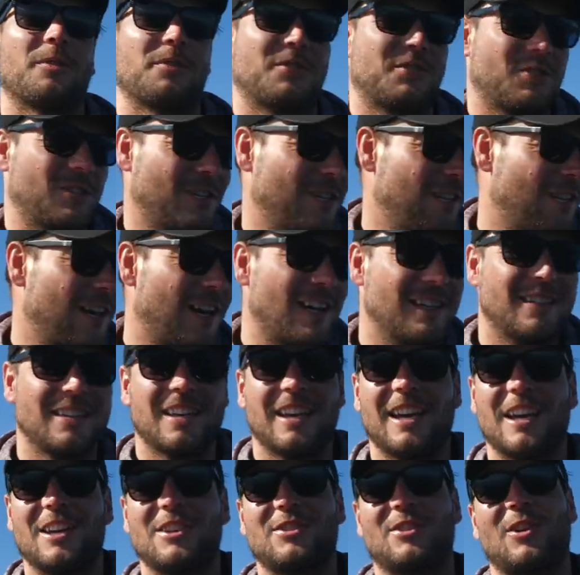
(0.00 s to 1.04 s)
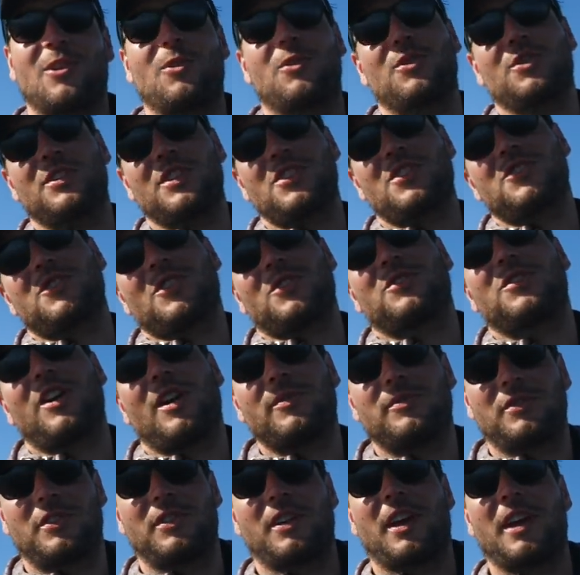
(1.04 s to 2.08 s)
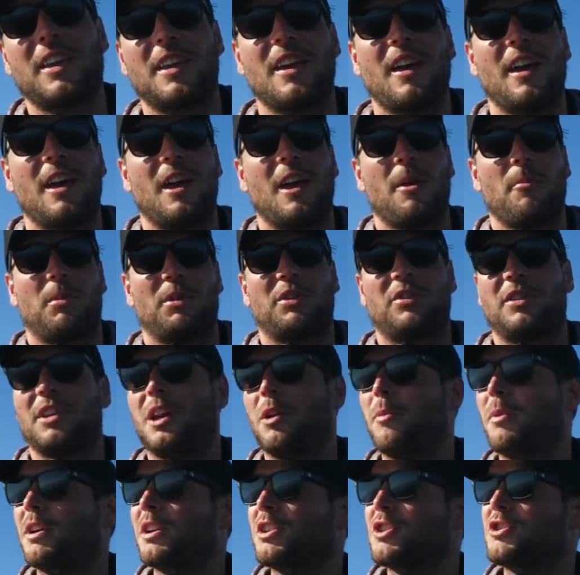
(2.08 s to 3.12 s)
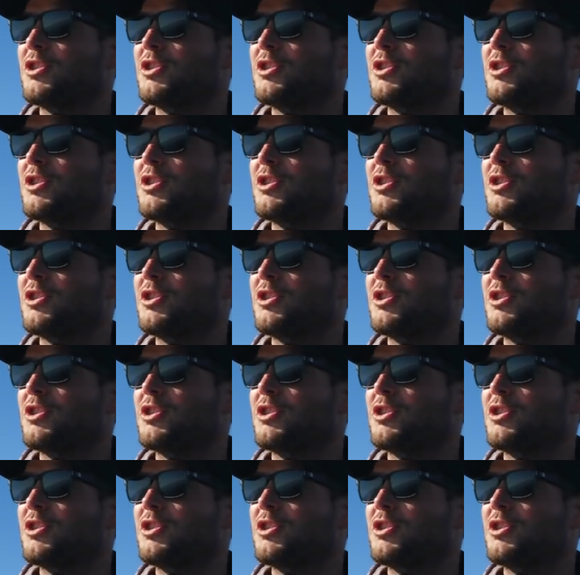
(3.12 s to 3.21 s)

of sunlight. So conditions are tough today. But today we're gonna